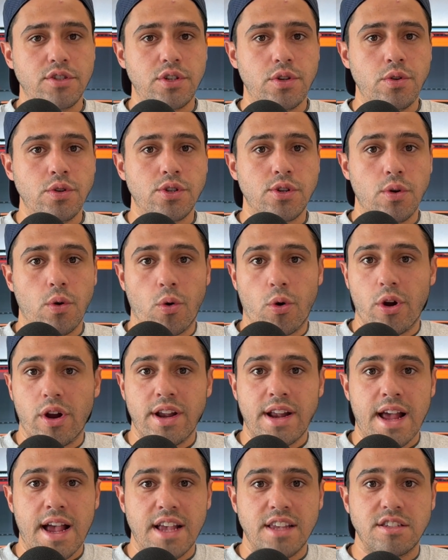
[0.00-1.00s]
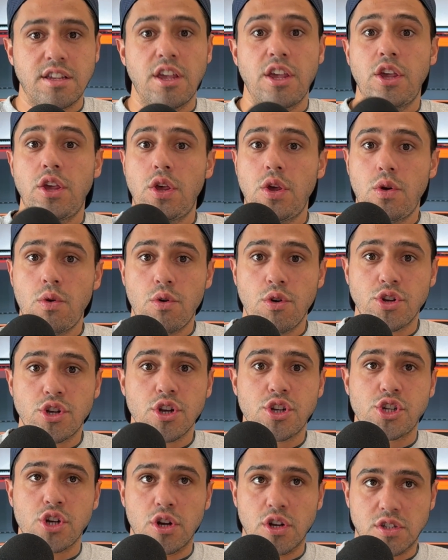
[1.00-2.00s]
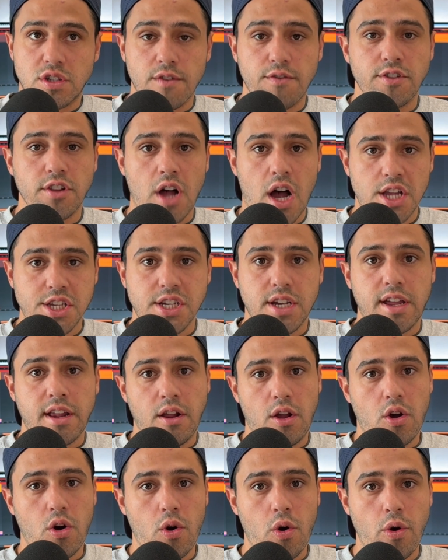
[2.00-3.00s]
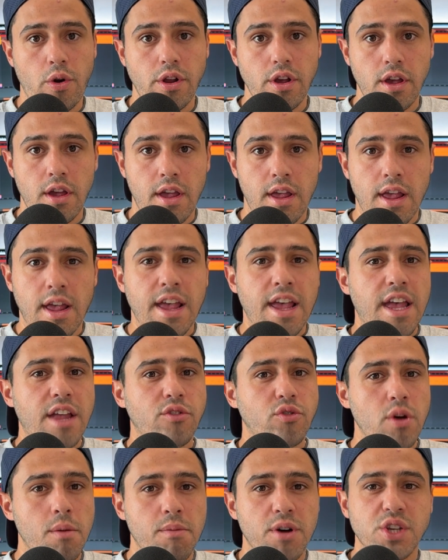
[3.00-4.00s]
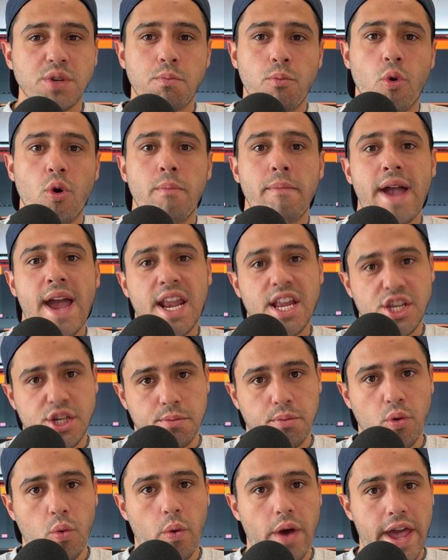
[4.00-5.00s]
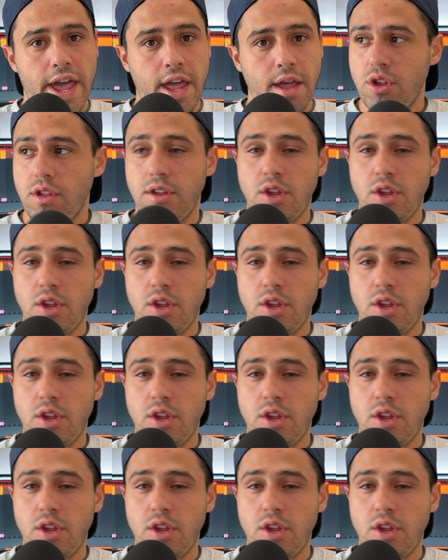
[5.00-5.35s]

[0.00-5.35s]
you to organize huge chunks of logic and code into a much more manageable way.